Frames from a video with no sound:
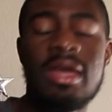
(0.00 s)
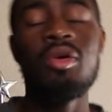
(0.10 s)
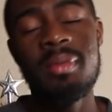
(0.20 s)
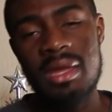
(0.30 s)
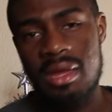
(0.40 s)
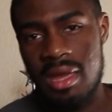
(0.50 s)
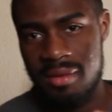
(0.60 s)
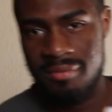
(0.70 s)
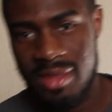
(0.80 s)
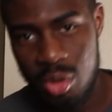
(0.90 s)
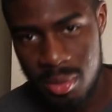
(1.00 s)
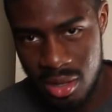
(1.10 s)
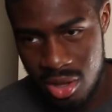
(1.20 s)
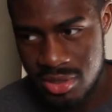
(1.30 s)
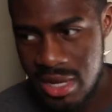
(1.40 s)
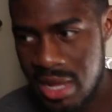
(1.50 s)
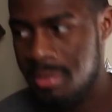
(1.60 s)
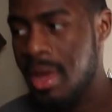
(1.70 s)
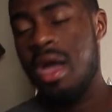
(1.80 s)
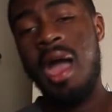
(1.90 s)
It will be a good game. It will be a close game.